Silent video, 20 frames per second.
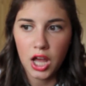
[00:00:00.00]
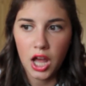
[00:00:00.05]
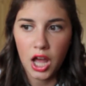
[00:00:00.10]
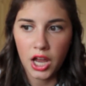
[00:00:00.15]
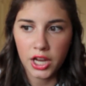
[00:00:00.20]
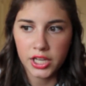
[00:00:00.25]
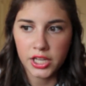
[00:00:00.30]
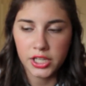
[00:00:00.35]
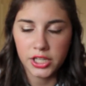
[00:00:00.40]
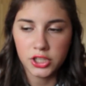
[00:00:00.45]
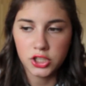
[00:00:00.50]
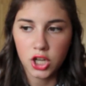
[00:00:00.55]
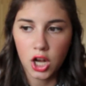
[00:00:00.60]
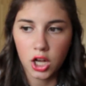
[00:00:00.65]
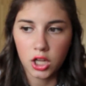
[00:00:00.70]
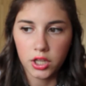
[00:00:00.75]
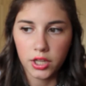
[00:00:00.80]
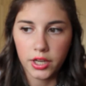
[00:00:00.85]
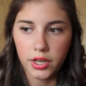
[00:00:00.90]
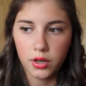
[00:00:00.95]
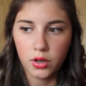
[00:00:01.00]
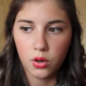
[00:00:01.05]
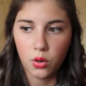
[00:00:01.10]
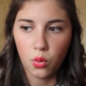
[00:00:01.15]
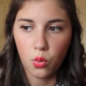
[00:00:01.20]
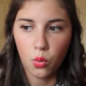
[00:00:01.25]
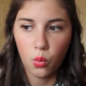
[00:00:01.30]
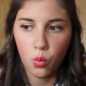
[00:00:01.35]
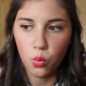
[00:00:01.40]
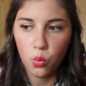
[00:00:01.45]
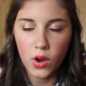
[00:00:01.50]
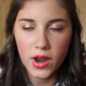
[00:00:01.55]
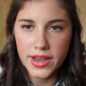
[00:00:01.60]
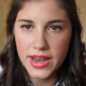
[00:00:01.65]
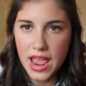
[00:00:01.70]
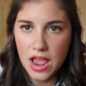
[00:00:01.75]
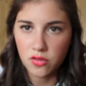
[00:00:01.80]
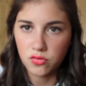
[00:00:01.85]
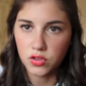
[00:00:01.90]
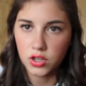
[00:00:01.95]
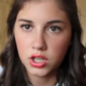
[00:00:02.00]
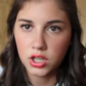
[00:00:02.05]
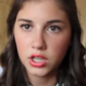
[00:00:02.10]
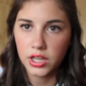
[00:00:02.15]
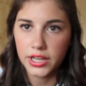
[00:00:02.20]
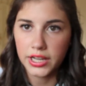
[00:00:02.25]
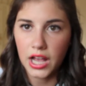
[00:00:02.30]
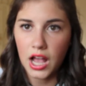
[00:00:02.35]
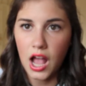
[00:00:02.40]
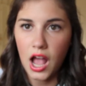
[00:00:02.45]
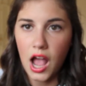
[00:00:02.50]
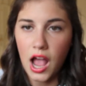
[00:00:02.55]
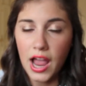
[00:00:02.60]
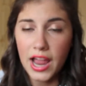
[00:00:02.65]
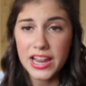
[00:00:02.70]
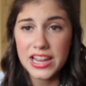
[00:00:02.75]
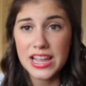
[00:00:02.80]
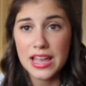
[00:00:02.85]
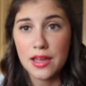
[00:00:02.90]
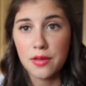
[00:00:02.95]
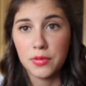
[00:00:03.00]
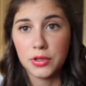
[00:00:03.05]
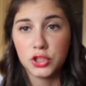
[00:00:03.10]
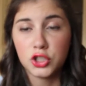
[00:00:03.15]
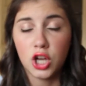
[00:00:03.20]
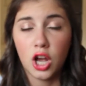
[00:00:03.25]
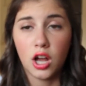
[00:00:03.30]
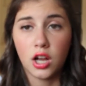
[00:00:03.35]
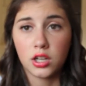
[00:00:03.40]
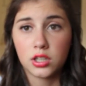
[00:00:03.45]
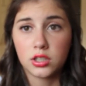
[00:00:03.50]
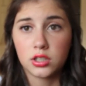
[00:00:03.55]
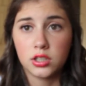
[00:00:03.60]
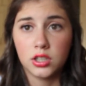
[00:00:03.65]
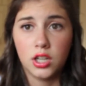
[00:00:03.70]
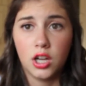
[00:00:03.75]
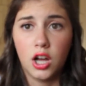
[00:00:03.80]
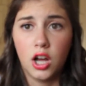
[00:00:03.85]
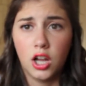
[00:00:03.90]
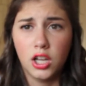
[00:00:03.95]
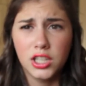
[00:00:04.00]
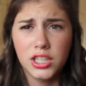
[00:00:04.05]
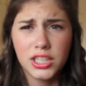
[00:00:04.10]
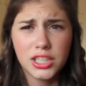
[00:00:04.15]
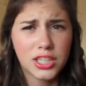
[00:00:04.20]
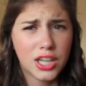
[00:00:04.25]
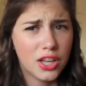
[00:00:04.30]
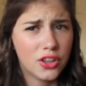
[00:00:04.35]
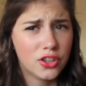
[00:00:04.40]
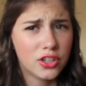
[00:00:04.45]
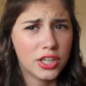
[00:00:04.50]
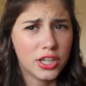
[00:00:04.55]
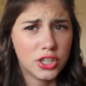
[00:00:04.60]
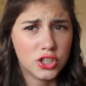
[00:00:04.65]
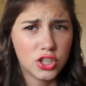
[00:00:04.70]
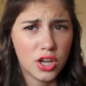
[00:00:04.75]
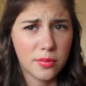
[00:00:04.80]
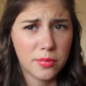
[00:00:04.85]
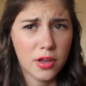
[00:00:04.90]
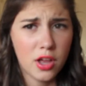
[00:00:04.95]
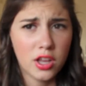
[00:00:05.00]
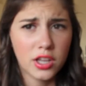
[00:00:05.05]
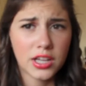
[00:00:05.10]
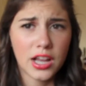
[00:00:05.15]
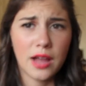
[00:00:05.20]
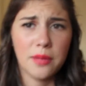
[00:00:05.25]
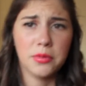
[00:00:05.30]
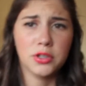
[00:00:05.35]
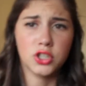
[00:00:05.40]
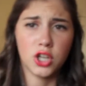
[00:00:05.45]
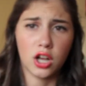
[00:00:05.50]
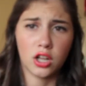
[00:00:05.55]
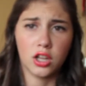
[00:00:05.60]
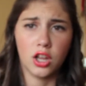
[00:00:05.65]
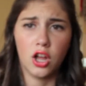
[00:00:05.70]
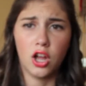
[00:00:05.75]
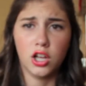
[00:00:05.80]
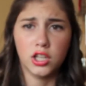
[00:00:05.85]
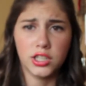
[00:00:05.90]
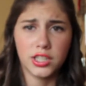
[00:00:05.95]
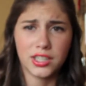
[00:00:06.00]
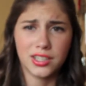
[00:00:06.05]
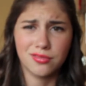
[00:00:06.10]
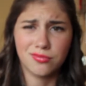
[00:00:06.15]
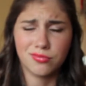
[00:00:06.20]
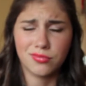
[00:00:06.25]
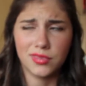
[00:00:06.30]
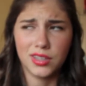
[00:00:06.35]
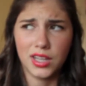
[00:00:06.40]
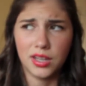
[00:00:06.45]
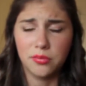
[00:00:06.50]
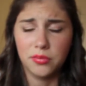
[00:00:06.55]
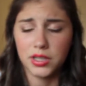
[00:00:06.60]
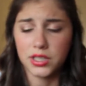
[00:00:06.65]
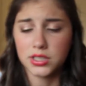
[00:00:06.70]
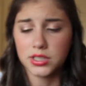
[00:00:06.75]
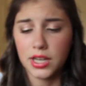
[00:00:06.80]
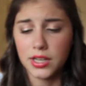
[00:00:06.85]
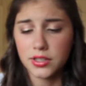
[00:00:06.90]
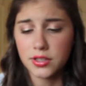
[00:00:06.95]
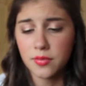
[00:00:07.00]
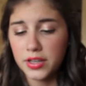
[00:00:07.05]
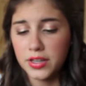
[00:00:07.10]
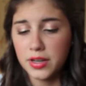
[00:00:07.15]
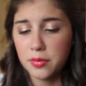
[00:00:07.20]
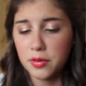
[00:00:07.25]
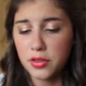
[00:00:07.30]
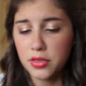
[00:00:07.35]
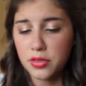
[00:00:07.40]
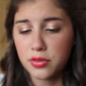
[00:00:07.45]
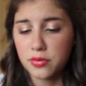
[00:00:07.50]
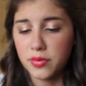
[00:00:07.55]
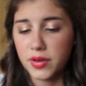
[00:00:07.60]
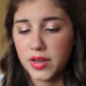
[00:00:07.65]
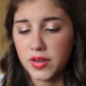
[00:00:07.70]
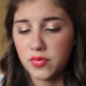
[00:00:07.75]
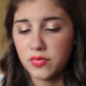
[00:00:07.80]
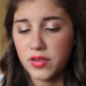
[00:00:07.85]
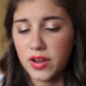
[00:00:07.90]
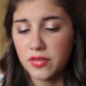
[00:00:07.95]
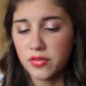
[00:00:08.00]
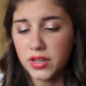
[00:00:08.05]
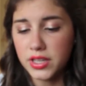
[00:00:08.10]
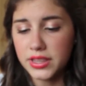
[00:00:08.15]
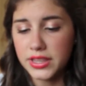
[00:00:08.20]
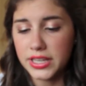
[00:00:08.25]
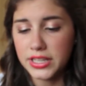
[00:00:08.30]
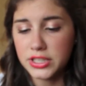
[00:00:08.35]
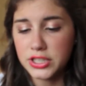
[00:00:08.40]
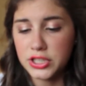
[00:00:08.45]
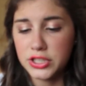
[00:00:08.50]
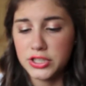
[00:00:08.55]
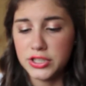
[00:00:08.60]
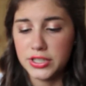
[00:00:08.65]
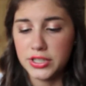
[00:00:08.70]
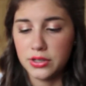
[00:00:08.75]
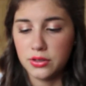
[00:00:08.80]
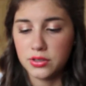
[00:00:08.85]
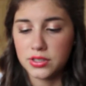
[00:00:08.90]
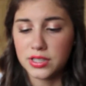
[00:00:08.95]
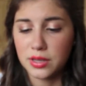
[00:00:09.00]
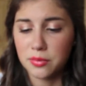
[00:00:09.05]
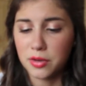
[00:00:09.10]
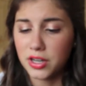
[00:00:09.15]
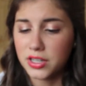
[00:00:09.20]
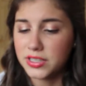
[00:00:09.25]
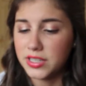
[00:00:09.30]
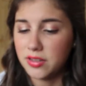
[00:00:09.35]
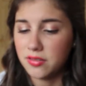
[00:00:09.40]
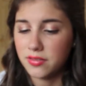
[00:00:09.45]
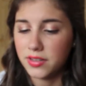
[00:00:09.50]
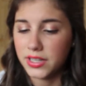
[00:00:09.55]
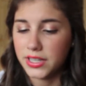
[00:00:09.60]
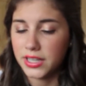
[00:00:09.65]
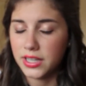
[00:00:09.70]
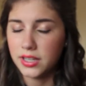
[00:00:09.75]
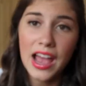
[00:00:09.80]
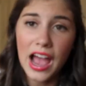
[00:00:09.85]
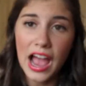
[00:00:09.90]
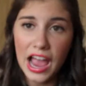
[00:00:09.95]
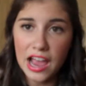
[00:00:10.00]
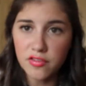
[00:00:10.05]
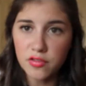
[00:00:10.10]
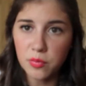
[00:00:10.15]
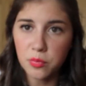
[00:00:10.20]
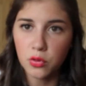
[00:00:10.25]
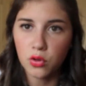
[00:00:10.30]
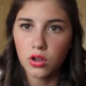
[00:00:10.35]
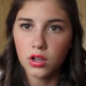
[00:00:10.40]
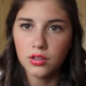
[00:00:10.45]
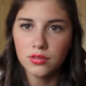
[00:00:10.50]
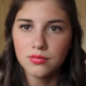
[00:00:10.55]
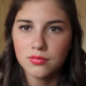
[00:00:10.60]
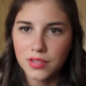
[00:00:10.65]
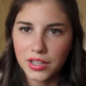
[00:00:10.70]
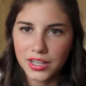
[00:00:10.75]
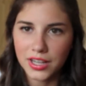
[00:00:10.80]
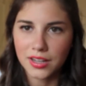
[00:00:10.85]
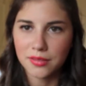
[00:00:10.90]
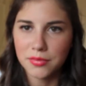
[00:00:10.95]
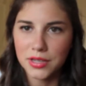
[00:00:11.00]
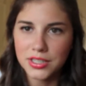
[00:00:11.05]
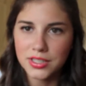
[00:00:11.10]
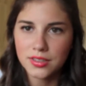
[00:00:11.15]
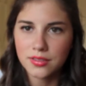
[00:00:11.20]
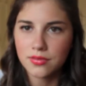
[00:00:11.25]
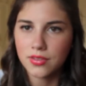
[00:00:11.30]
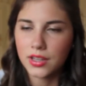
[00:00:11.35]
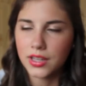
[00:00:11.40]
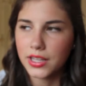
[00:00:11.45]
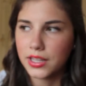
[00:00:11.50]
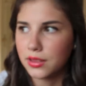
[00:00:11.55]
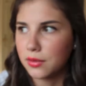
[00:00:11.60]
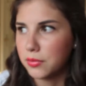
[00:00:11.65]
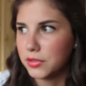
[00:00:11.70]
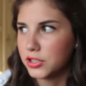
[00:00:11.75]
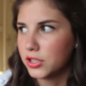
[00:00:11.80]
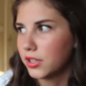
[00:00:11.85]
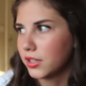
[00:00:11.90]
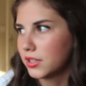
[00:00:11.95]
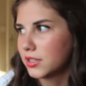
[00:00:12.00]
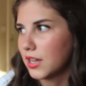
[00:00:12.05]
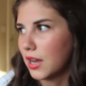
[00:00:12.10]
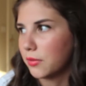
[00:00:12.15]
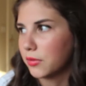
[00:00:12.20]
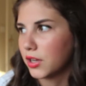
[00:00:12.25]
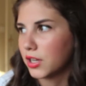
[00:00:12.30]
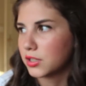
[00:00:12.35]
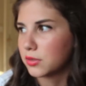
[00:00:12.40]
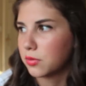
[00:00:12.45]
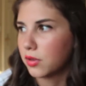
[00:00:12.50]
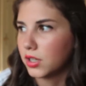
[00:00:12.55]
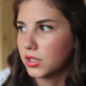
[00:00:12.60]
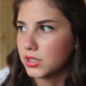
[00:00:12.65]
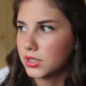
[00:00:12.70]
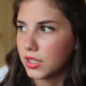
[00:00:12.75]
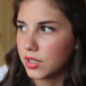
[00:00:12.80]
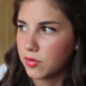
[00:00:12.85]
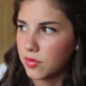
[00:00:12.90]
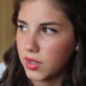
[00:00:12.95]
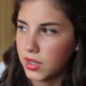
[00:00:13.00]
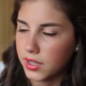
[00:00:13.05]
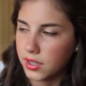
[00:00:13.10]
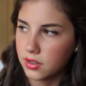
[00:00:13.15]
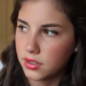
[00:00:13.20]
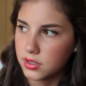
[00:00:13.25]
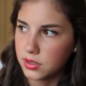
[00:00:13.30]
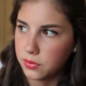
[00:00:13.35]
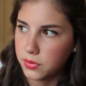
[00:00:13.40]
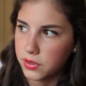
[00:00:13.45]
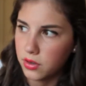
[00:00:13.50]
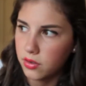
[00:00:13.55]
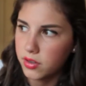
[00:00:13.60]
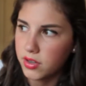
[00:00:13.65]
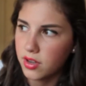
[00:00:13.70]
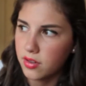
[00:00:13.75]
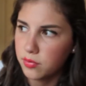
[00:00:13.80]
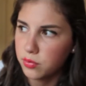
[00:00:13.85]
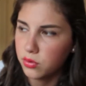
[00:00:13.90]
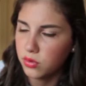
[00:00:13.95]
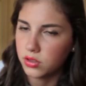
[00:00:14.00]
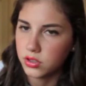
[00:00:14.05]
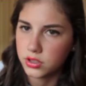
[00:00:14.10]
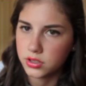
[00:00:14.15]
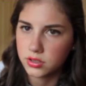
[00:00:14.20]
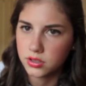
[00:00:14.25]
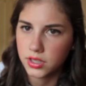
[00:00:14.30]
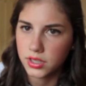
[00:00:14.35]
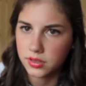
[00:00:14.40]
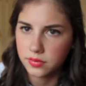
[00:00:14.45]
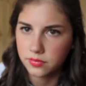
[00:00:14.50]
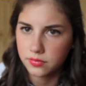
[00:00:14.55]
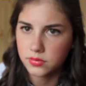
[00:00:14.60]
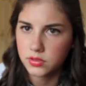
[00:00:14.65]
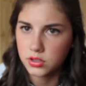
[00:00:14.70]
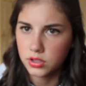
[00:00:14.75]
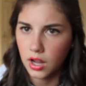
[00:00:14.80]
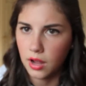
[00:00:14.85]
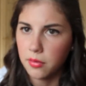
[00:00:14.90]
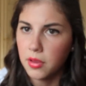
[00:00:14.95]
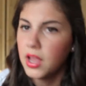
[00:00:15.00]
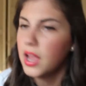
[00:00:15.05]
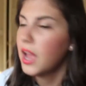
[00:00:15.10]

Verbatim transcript: I can eat chocolate whenever. Like I am a chocolaholic. Other than a shopaholic, I'm a chocolaholic, if that makes sense. Number three, favorite thing to do, summer activity. I have a pool, like I mentioned for like the bajillion time, you guys probably sick of it, like Clarissa, we know you have pool, just like stop.